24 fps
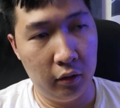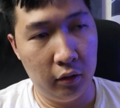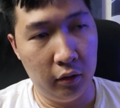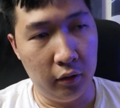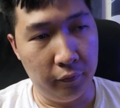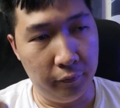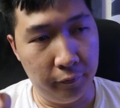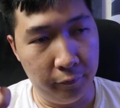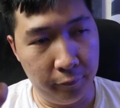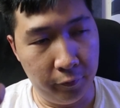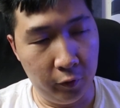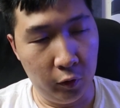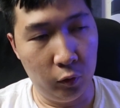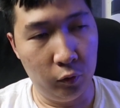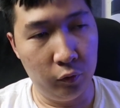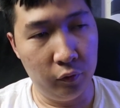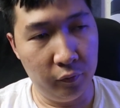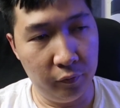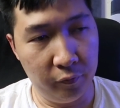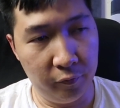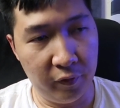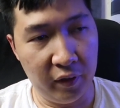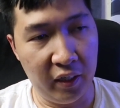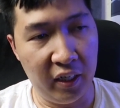the
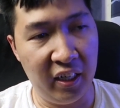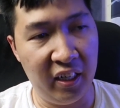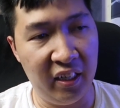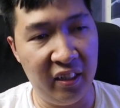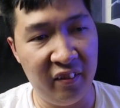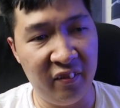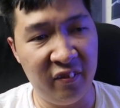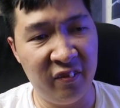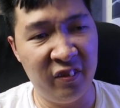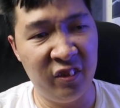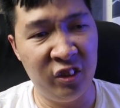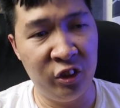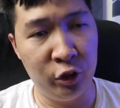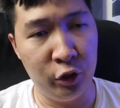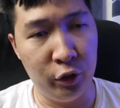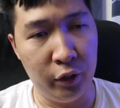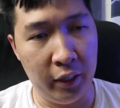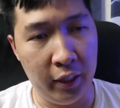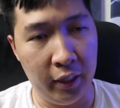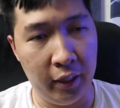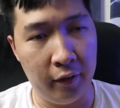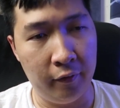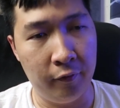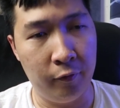Fold 5 should
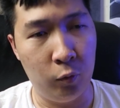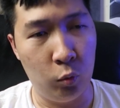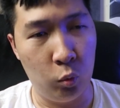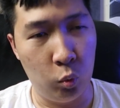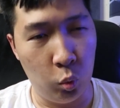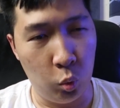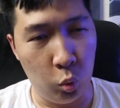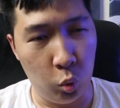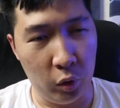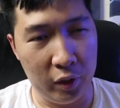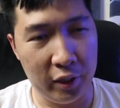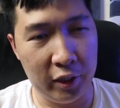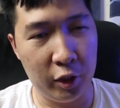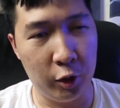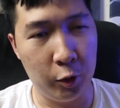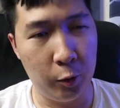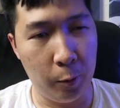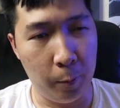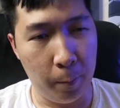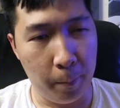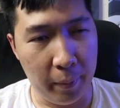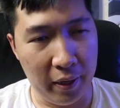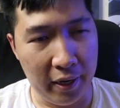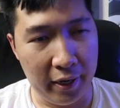have
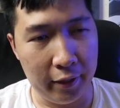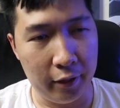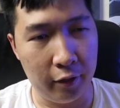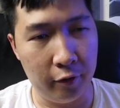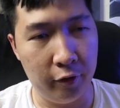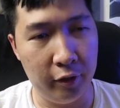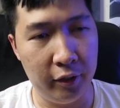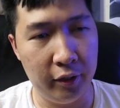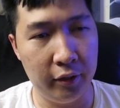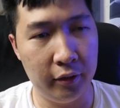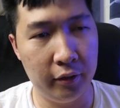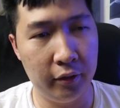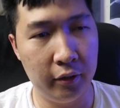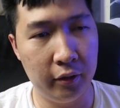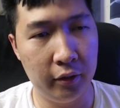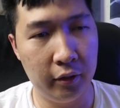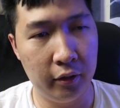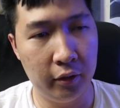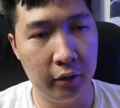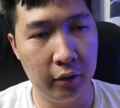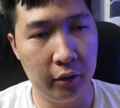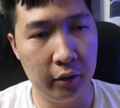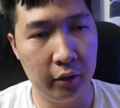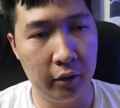weaker battery
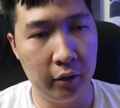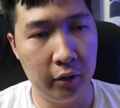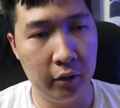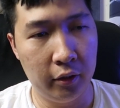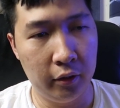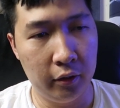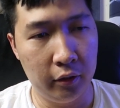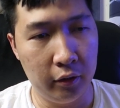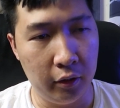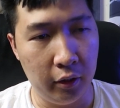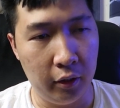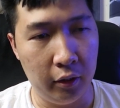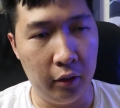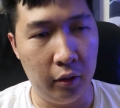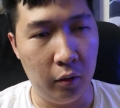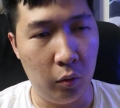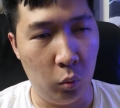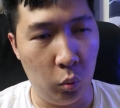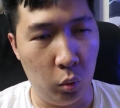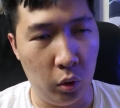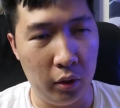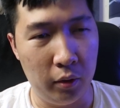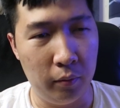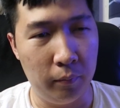than the
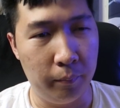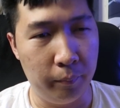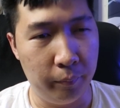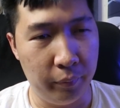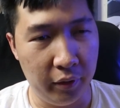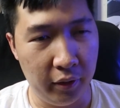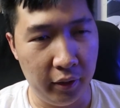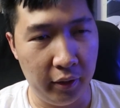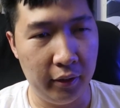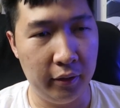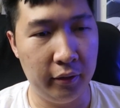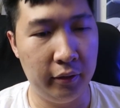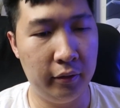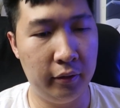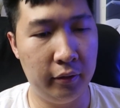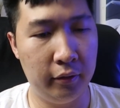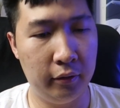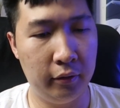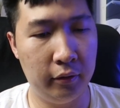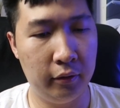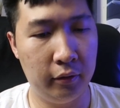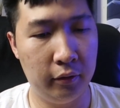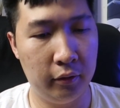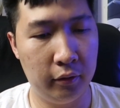
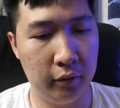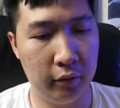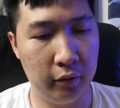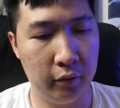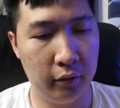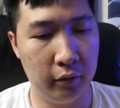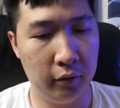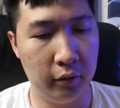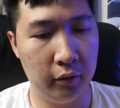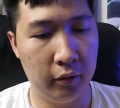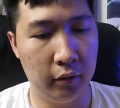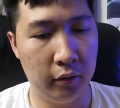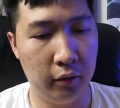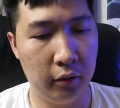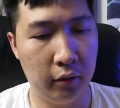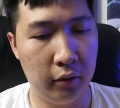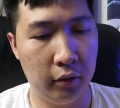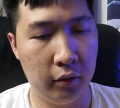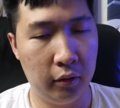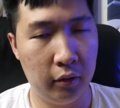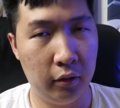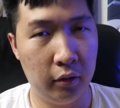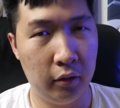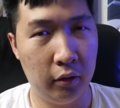OnePlus,
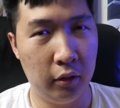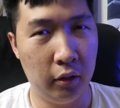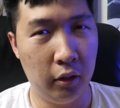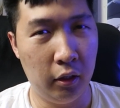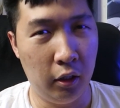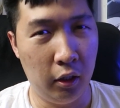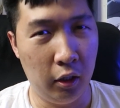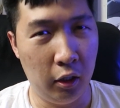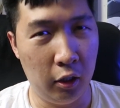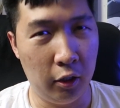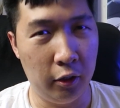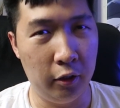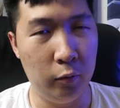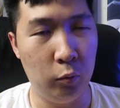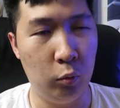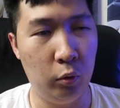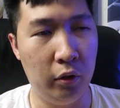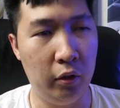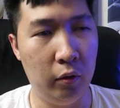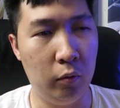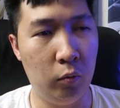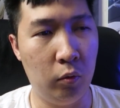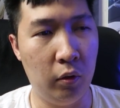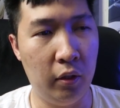
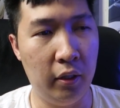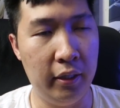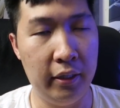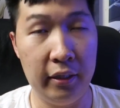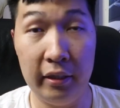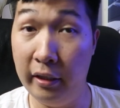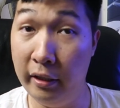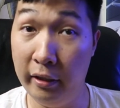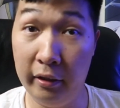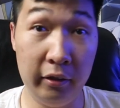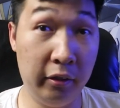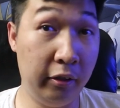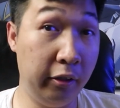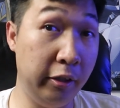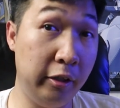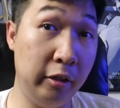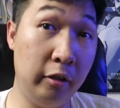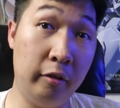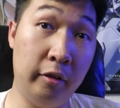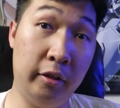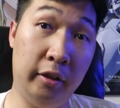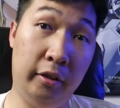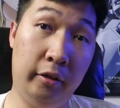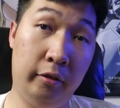hardware wise, in
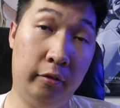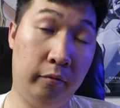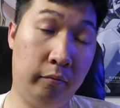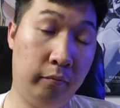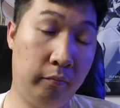theory,